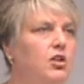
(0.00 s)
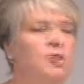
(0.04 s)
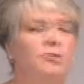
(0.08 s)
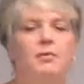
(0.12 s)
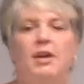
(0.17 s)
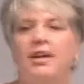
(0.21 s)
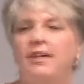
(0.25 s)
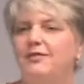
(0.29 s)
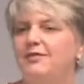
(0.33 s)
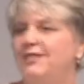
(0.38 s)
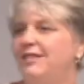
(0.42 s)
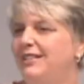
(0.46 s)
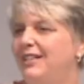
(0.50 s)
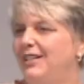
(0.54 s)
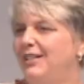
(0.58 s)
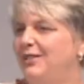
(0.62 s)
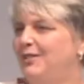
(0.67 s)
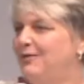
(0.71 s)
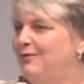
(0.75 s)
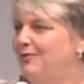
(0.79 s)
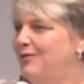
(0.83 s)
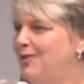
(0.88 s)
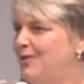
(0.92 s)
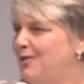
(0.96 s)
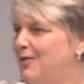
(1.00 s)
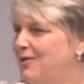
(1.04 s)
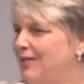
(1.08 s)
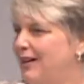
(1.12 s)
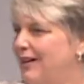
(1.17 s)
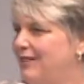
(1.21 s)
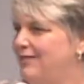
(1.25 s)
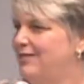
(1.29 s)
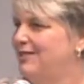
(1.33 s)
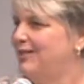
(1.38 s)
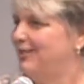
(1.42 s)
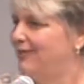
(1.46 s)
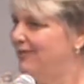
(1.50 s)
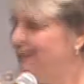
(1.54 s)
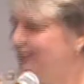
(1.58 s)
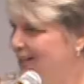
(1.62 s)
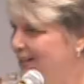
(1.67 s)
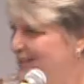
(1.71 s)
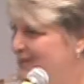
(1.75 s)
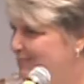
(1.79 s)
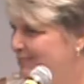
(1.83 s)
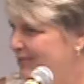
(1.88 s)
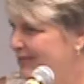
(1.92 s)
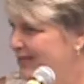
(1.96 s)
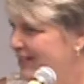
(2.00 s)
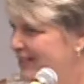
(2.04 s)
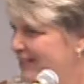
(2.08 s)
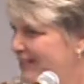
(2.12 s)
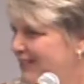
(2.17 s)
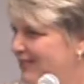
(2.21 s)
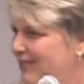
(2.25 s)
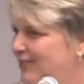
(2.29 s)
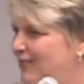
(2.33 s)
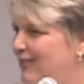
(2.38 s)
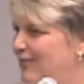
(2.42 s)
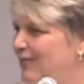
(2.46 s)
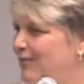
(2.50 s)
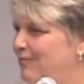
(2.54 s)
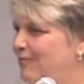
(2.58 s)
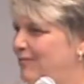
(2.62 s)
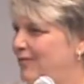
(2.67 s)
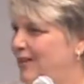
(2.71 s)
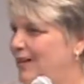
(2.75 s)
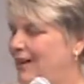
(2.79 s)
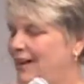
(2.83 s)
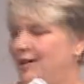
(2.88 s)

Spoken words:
You may have seen the photographs on Facebook with